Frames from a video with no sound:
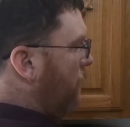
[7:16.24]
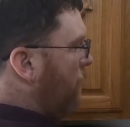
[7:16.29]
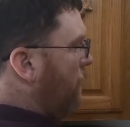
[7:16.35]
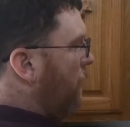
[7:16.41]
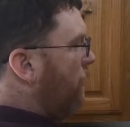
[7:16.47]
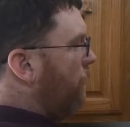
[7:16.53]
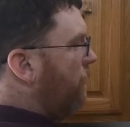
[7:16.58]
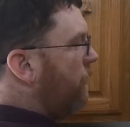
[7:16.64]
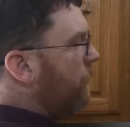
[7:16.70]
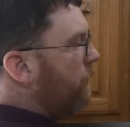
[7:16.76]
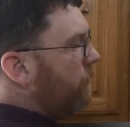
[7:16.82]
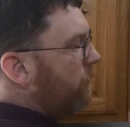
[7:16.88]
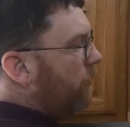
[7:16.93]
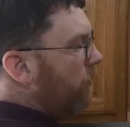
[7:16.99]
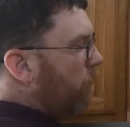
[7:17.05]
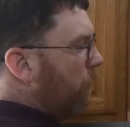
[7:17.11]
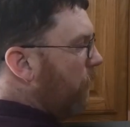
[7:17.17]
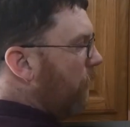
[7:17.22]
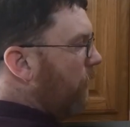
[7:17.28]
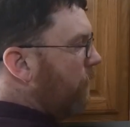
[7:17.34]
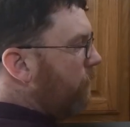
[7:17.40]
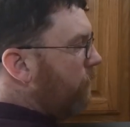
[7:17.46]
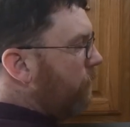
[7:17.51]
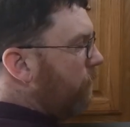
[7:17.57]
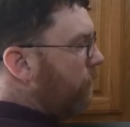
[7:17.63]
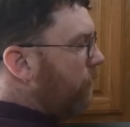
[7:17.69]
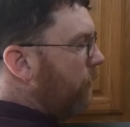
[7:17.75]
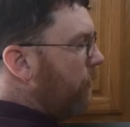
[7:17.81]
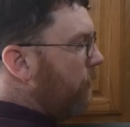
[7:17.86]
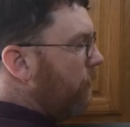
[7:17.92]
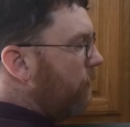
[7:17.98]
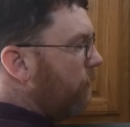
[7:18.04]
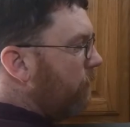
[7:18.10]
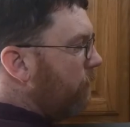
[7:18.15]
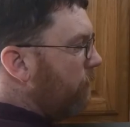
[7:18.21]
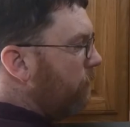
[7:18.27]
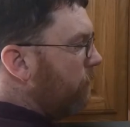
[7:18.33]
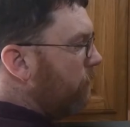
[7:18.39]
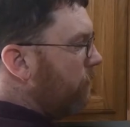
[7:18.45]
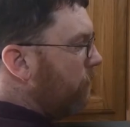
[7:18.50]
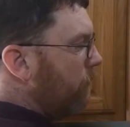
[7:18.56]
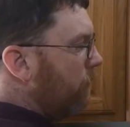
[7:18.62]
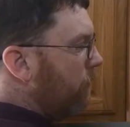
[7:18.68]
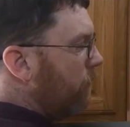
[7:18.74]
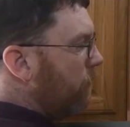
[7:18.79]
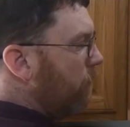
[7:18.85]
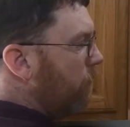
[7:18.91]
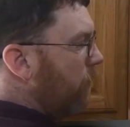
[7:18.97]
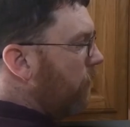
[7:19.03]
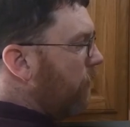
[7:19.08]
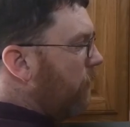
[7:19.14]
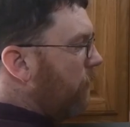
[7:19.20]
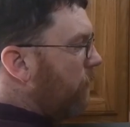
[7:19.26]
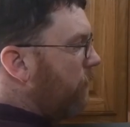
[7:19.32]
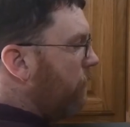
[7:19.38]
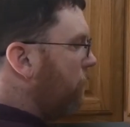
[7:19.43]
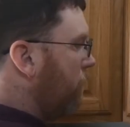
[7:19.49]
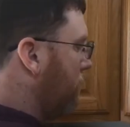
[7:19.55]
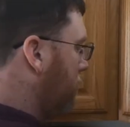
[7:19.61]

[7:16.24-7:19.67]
Now that these are applied to the product,